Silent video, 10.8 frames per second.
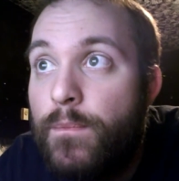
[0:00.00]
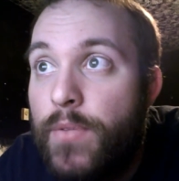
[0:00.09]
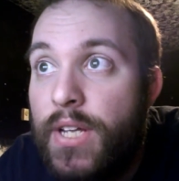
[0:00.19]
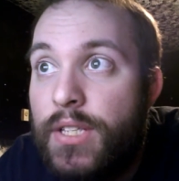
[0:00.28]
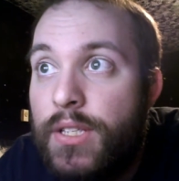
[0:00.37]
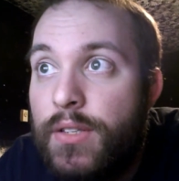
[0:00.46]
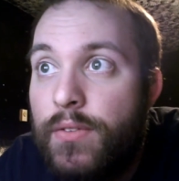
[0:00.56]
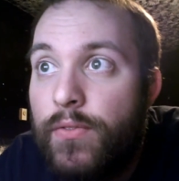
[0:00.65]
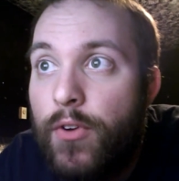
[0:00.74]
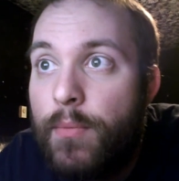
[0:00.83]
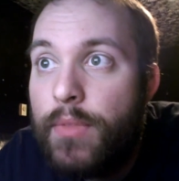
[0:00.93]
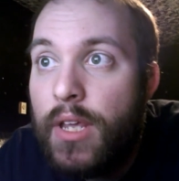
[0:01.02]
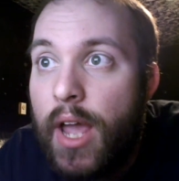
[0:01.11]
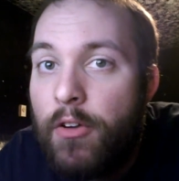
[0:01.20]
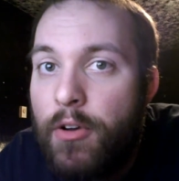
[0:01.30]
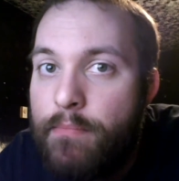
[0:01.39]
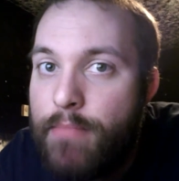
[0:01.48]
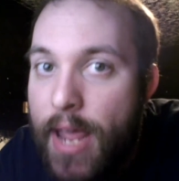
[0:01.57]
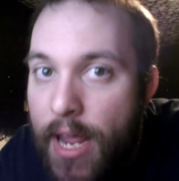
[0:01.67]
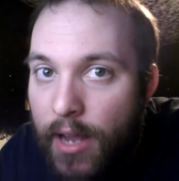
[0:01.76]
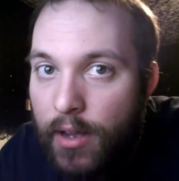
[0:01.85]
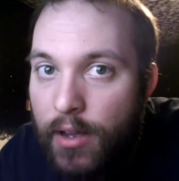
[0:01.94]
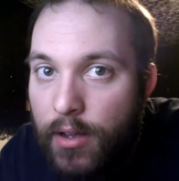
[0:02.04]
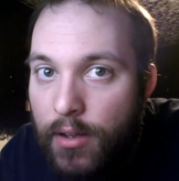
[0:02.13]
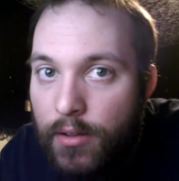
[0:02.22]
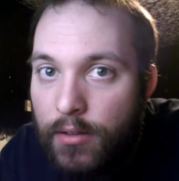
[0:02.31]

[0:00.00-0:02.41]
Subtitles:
It's from the Aramaic